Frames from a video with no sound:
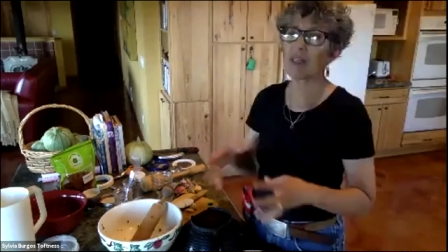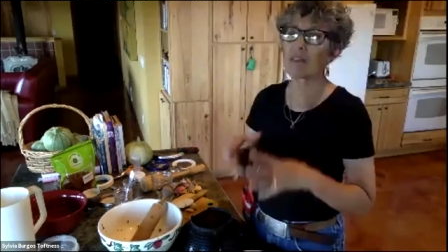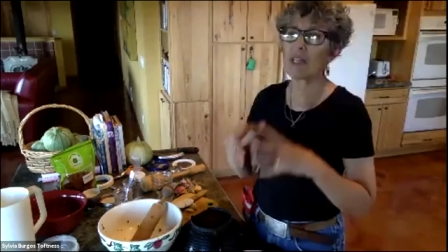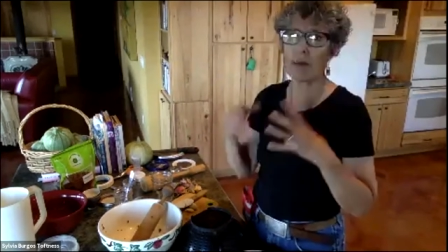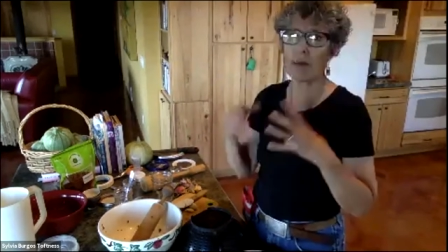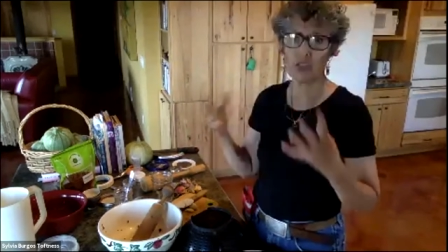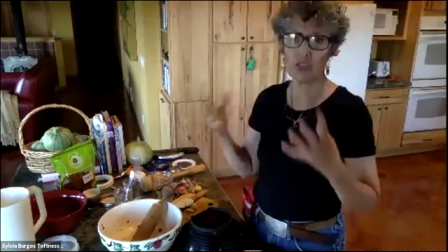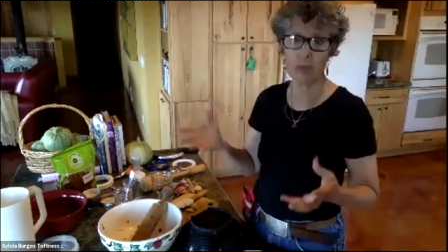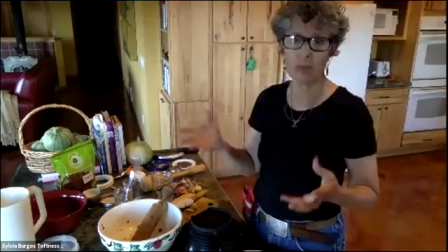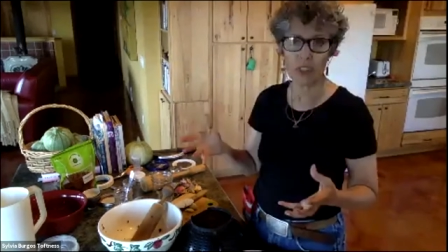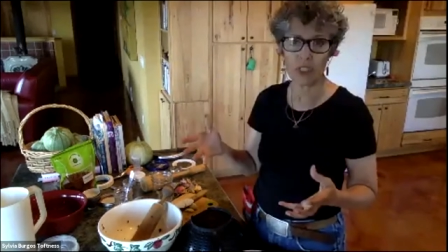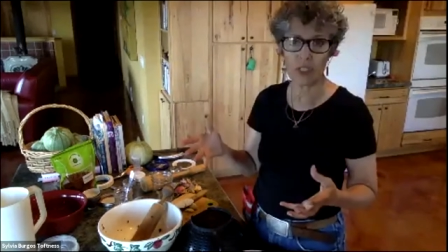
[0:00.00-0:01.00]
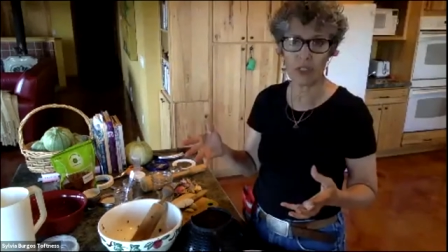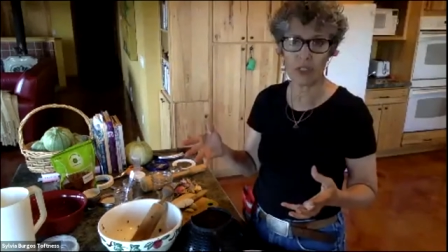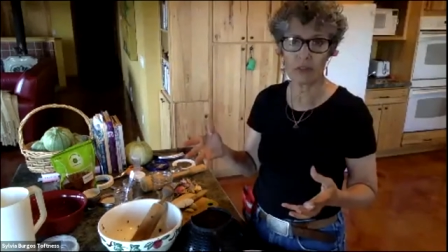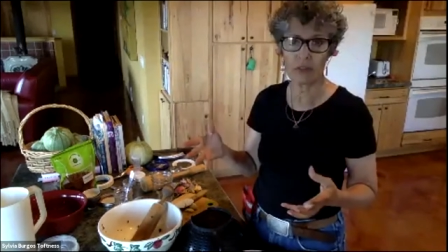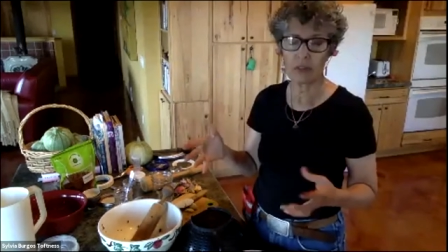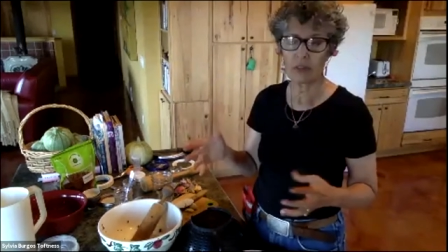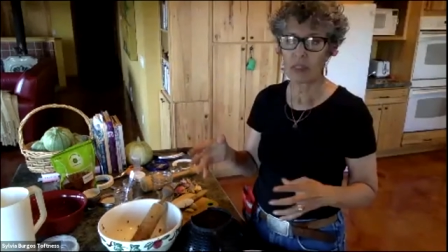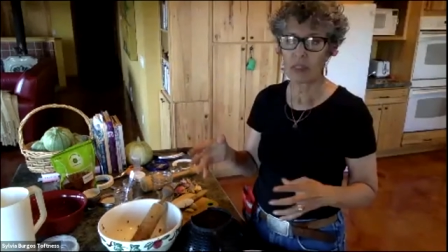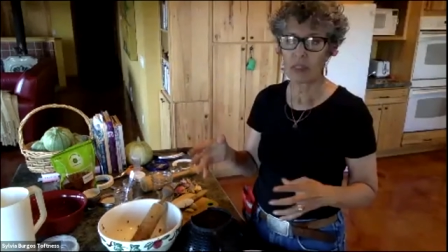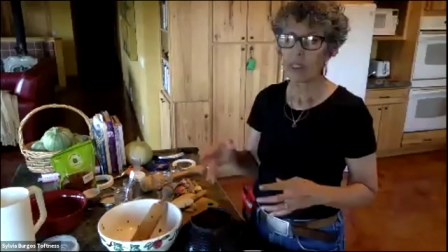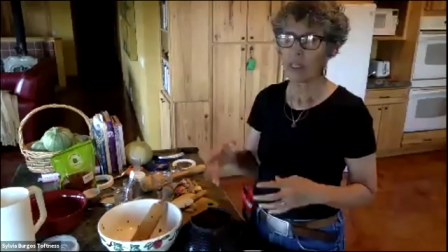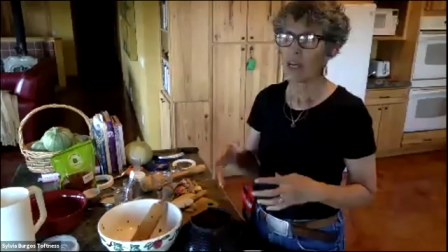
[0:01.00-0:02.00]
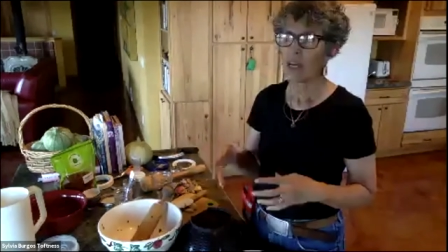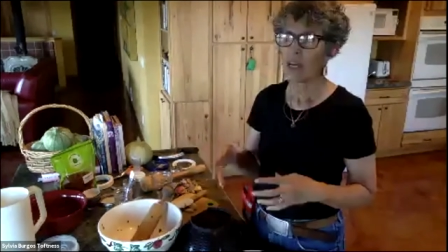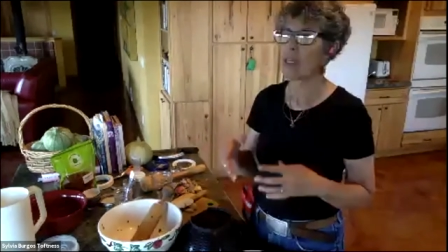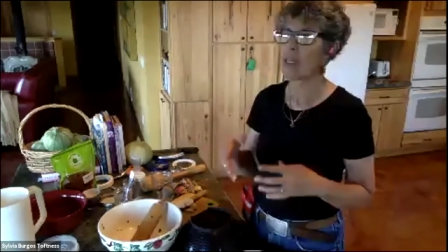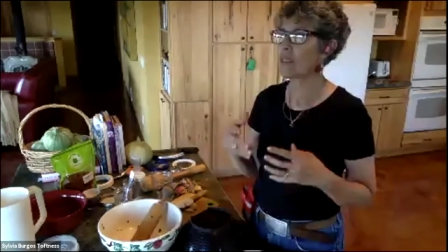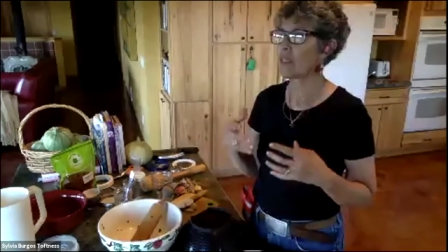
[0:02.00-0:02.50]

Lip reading: cabbage kimchi. I make